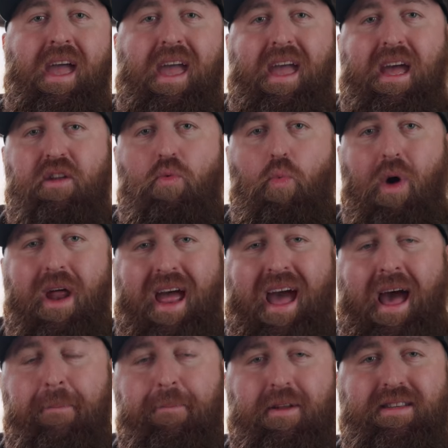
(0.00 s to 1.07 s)
And what
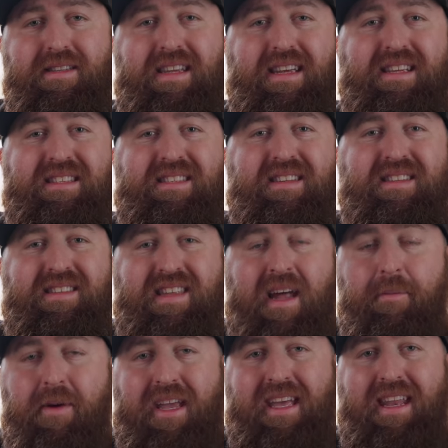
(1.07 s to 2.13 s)
happens is the
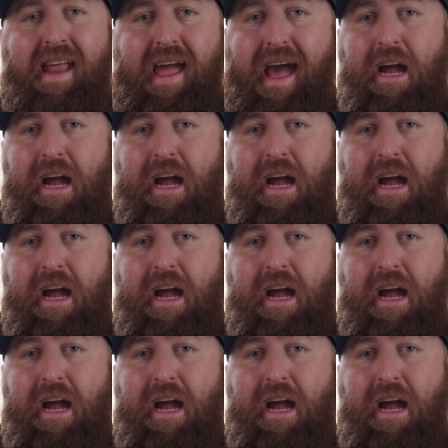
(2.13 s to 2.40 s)
stomach can